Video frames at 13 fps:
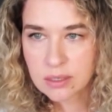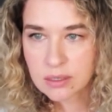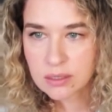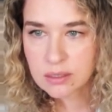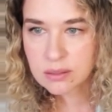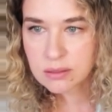
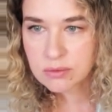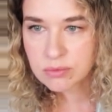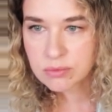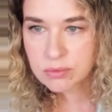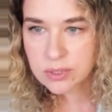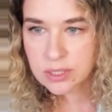If
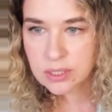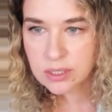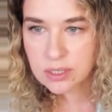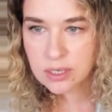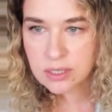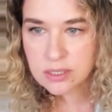we
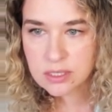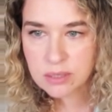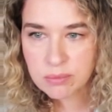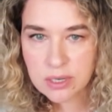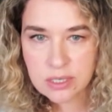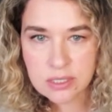
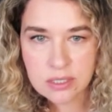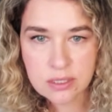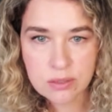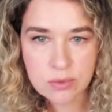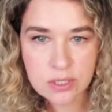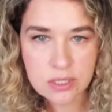customize it, we
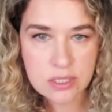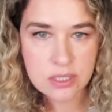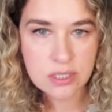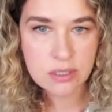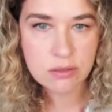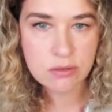can see the
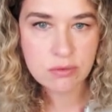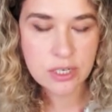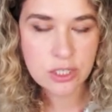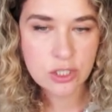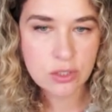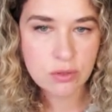
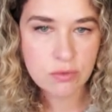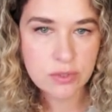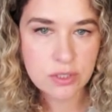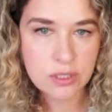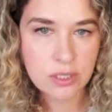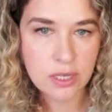direction of the
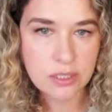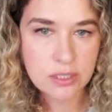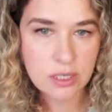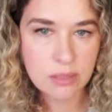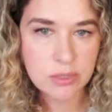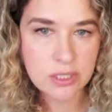light
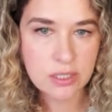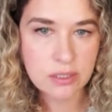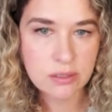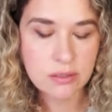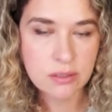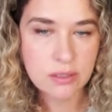coming in.
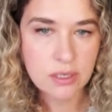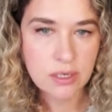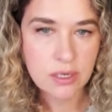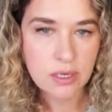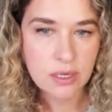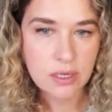
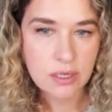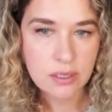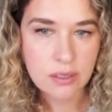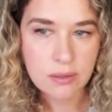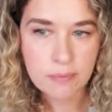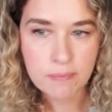
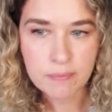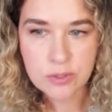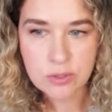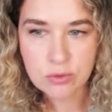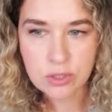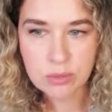So
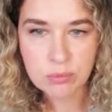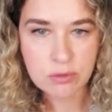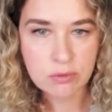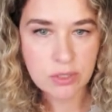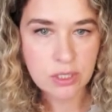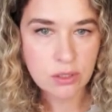it can be
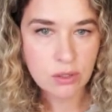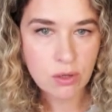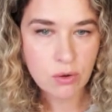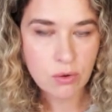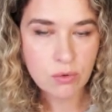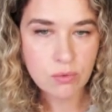really
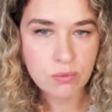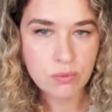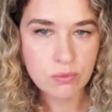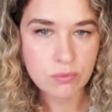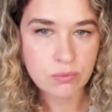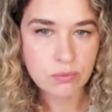low,
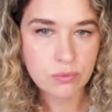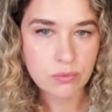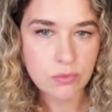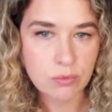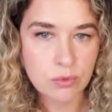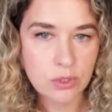
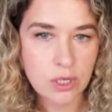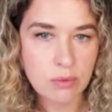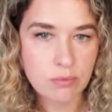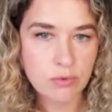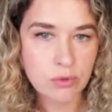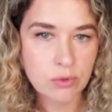will come
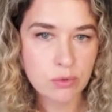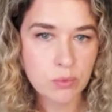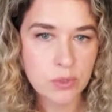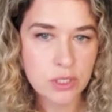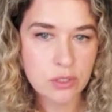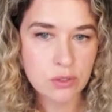through the
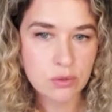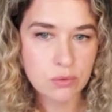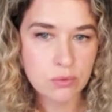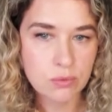window,